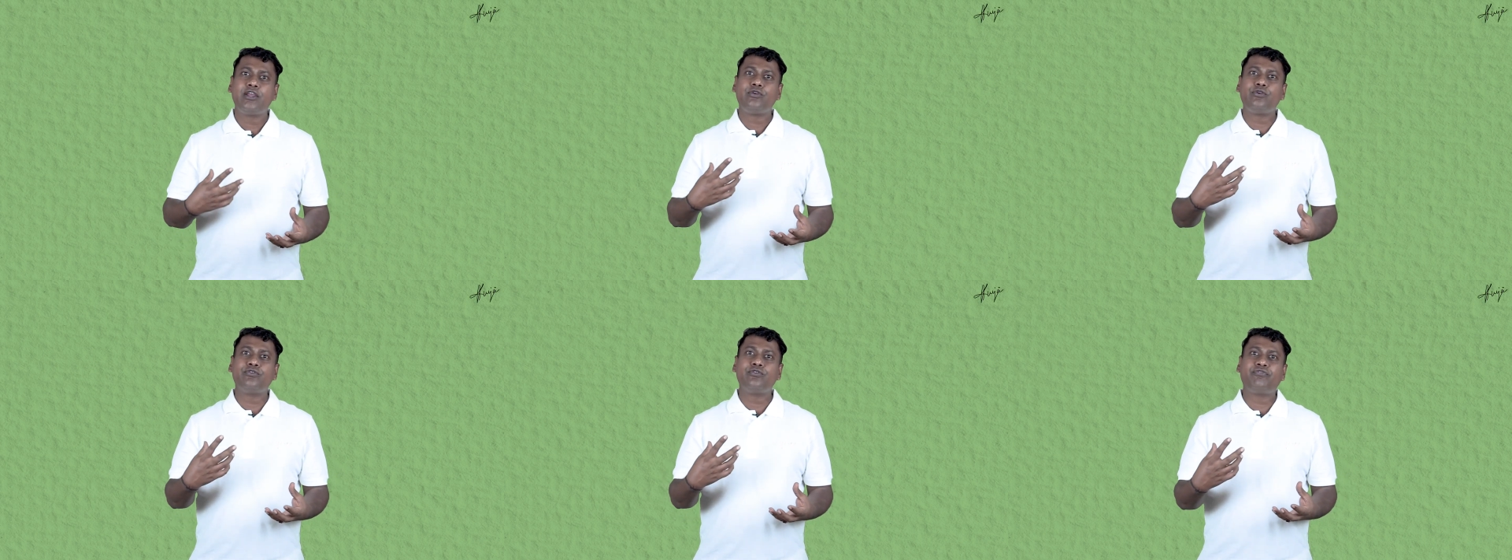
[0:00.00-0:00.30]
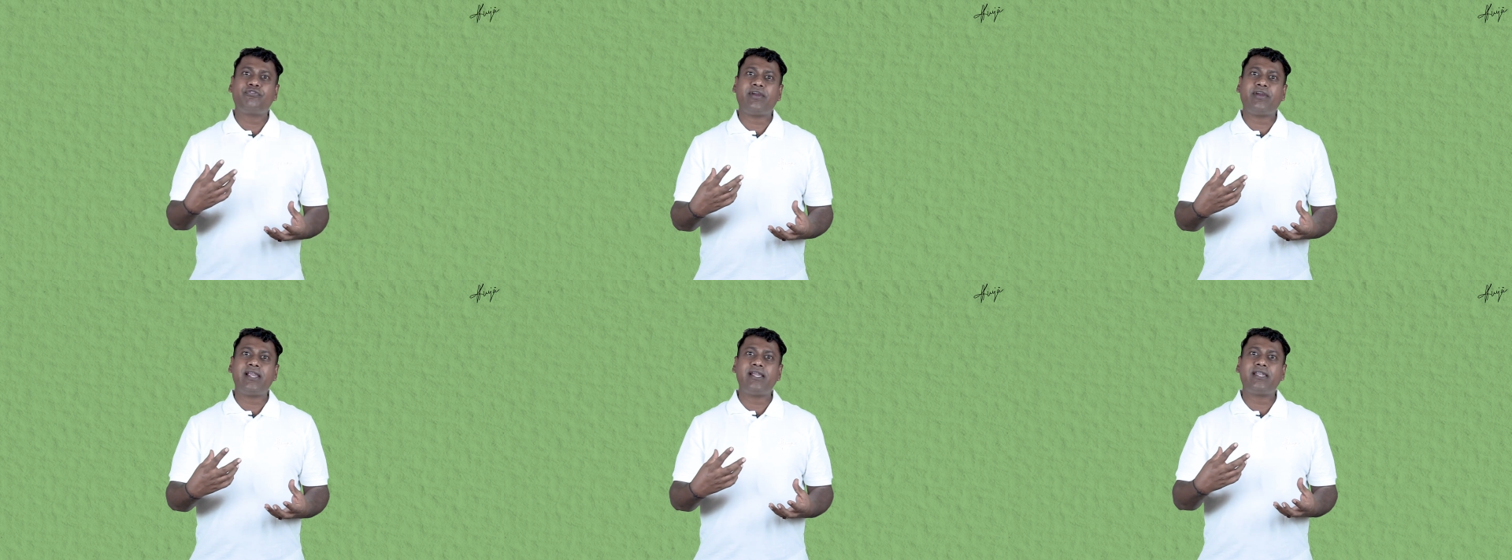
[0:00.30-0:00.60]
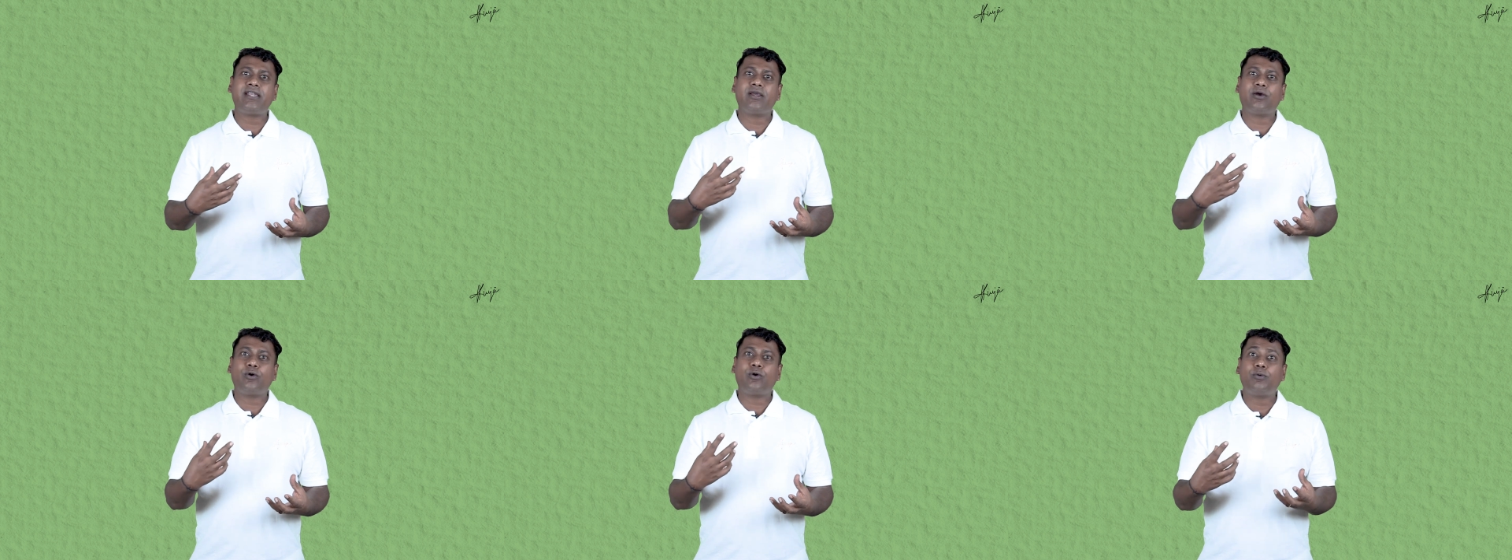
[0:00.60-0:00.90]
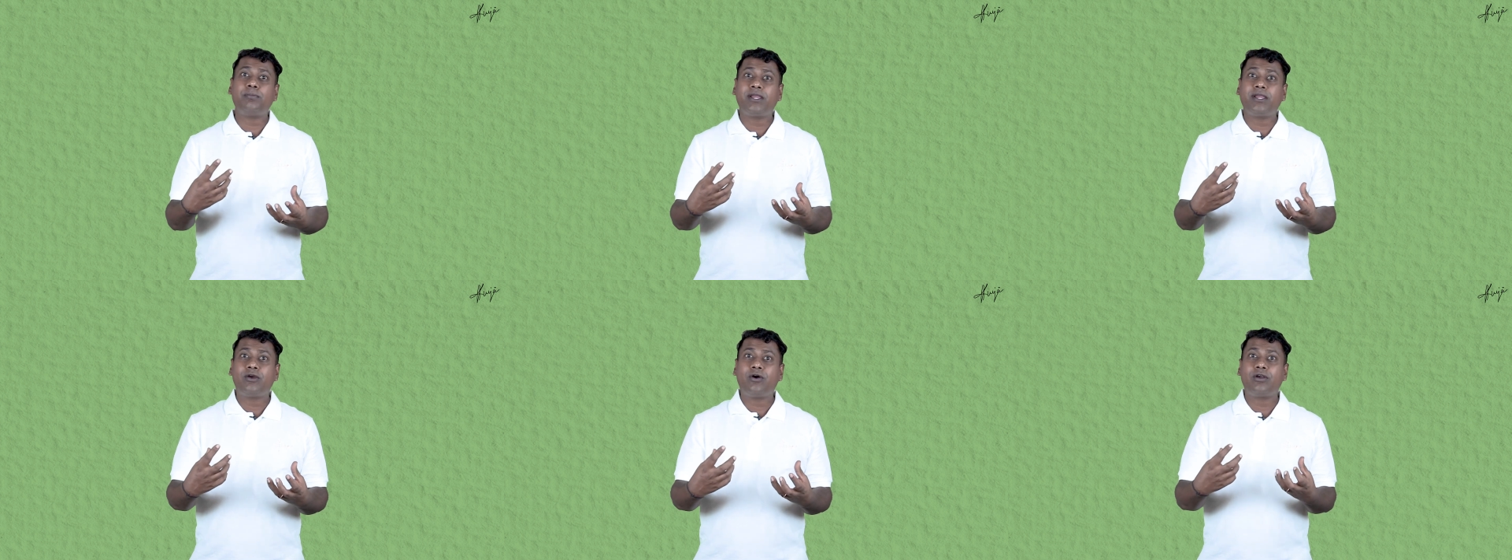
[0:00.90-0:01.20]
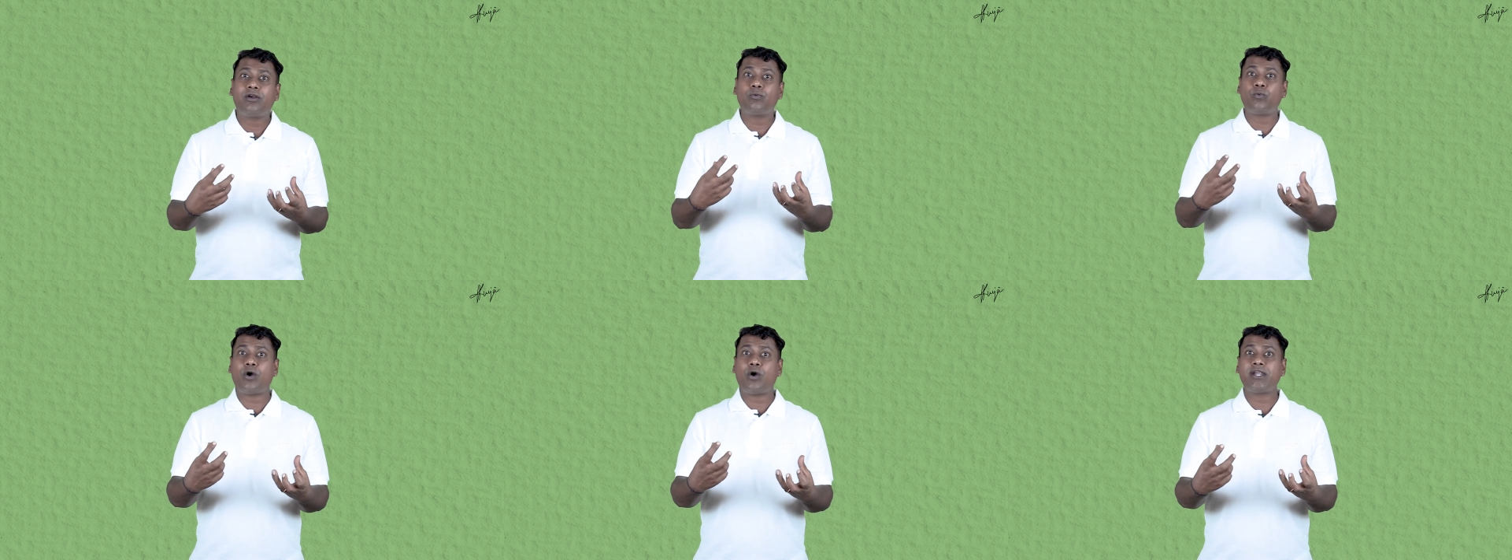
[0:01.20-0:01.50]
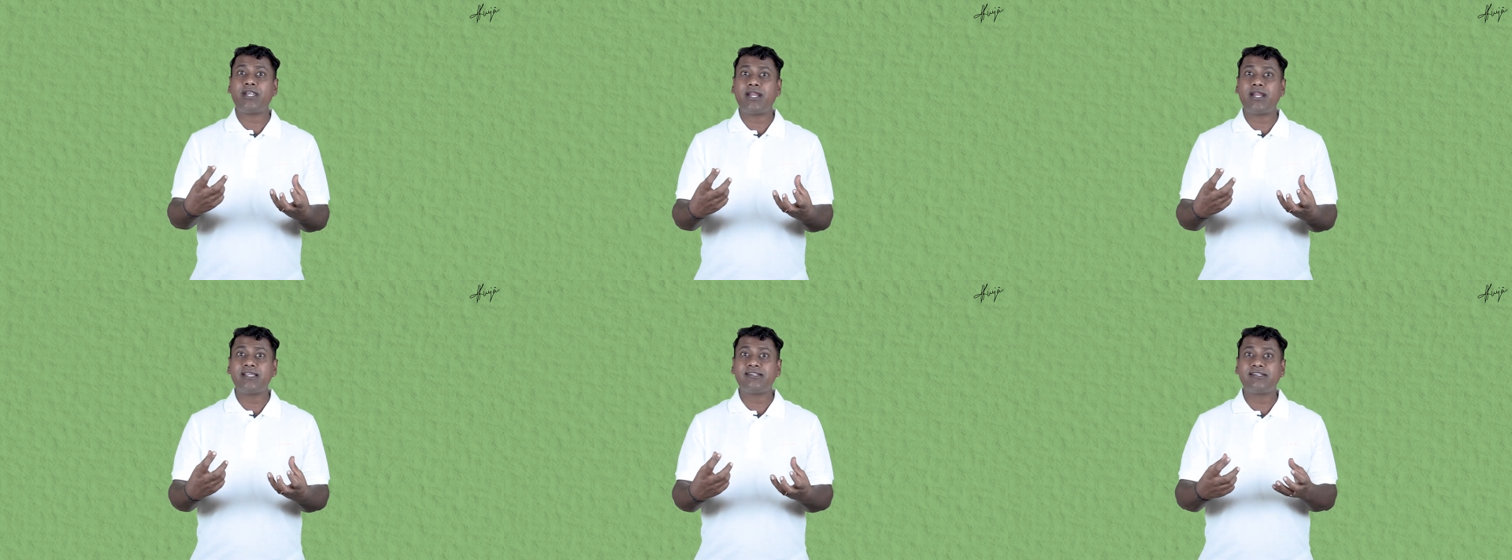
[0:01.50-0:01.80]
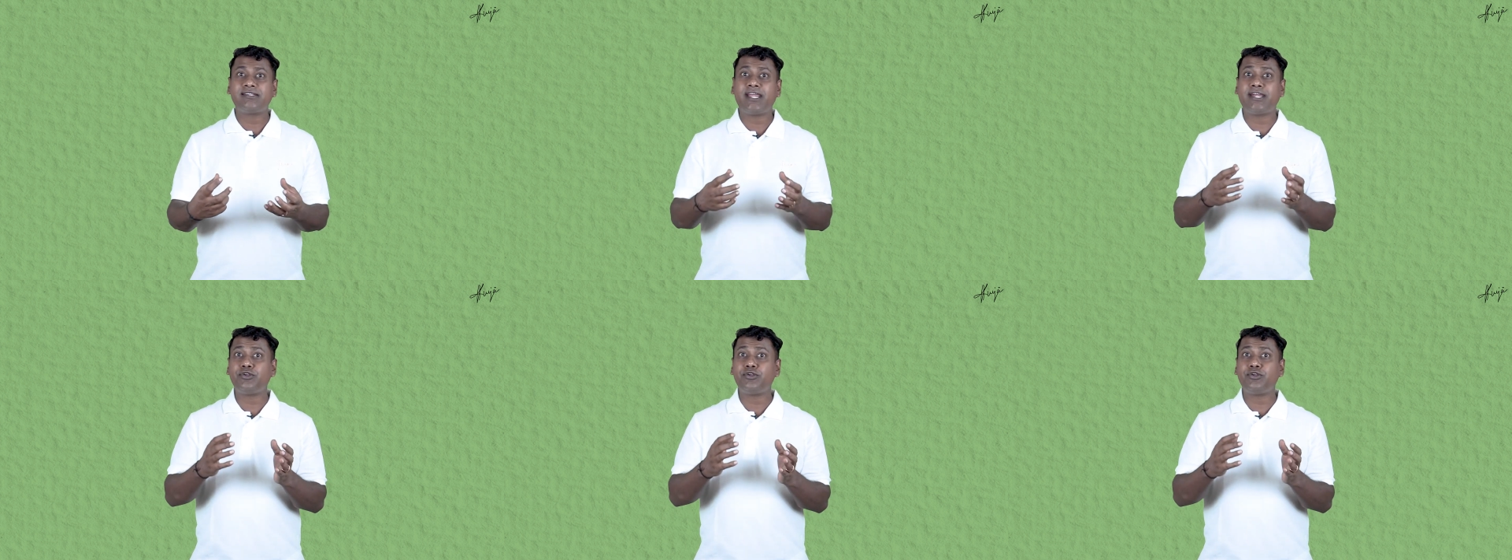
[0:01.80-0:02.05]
you felt, oh my God, what did I say?